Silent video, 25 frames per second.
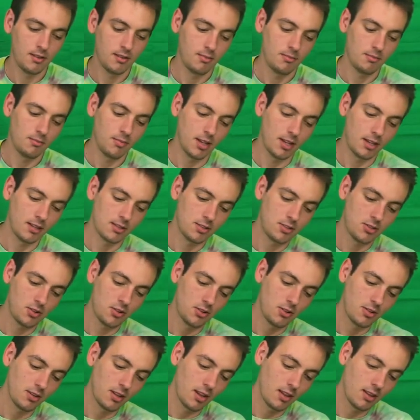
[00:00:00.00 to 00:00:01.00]
makes
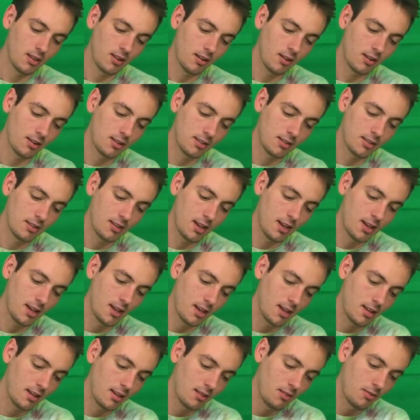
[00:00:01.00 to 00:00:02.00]
sure that they're gonna
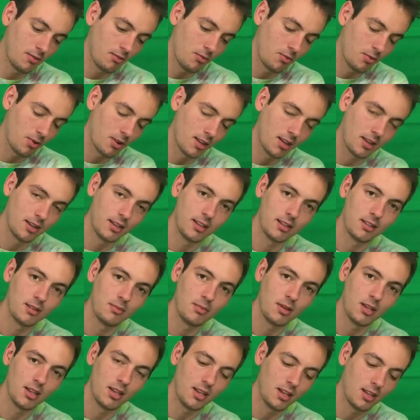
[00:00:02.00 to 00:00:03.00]
stay where they need to
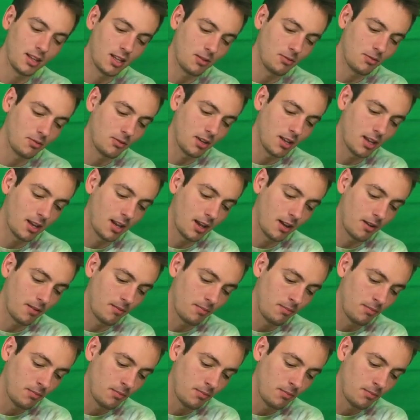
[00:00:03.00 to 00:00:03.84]
be and they won't get out.